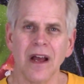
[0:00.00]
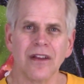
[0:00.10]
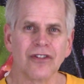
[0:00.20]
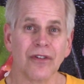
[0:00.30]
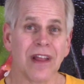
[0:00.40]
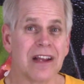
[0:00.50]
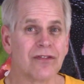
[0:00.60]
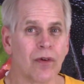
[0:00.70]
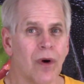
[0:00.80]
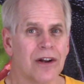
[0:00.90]
So thanks
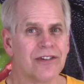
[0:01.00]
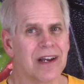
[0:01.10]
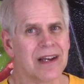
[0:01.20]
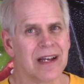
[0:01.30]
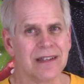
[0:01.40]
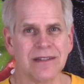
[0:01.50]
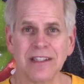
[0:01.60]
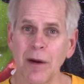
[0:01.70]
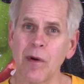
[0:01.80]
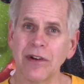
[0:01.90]
for watching and
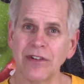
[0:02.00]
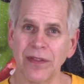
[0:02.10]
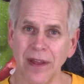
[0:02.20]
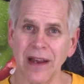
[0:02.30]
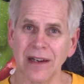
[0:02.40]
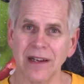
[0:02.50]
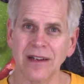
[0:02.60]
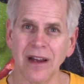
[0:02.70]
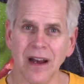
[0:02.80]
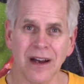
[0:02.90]
tell me what you think.
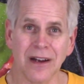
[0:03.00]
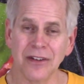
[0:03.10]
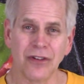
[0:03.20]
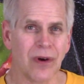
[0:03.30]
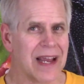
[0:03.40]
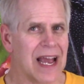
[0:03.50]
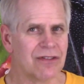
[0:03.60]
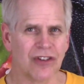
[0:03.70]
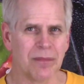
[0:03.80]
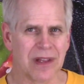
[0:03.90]
Do I
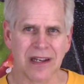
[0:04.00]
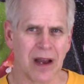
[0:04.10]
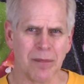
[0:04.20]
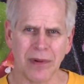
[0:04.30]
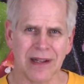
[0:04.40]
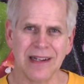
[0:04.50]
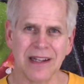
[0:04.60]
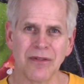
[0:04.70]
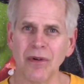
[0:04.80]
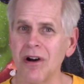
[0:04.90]
have something
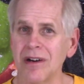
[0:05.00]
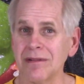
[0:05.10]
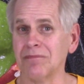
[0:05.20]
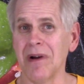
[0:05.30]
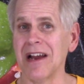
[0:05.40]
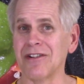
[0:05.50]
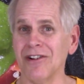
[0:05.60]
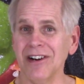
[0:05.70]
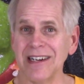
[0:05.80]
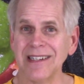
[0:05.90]
completely wrong? I
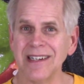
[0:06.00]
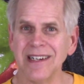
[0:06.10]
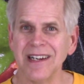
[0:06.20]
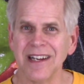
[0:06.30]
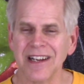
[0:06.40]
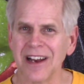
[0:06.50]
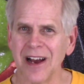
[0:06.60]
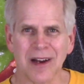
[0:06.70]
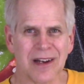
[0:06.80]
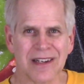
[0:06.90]
could.
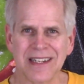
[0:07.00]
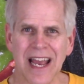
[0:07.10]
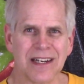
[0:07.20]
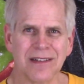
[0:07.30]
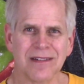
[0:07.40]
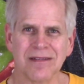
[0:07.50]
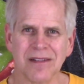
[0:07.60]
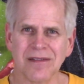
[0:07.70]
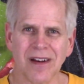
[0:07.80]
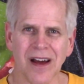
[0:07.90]
Again,
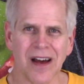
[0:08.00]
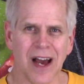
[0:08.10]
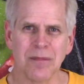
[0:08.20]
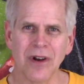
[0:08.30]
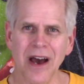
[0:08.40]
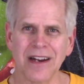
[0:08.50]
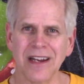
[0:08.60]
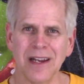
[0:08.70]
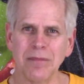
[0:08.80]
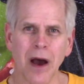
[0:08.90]
I'm not
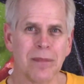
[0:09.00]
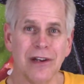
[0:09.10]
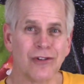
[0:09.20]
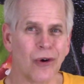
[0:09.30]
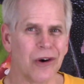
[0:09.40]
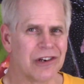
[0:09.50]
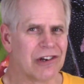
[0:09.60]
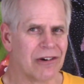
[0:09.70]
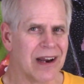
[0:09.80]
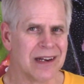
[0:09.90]
a puppy
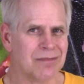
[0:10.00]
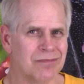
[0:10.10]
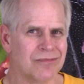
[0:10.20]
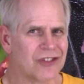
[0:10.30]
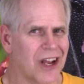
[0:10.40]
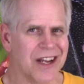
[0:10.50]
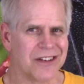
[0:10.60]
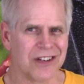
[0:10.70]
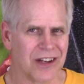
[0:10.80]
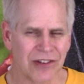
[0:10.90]
torturing
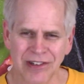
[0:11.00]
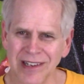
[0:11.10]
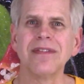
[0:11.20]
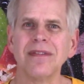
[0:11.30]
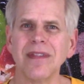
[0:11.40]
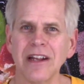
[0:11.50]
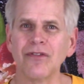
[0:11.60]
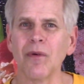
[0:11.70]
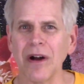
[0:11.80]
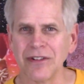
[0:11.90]
scientist. Thanks
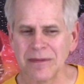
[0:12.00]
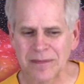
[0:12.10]
for watching.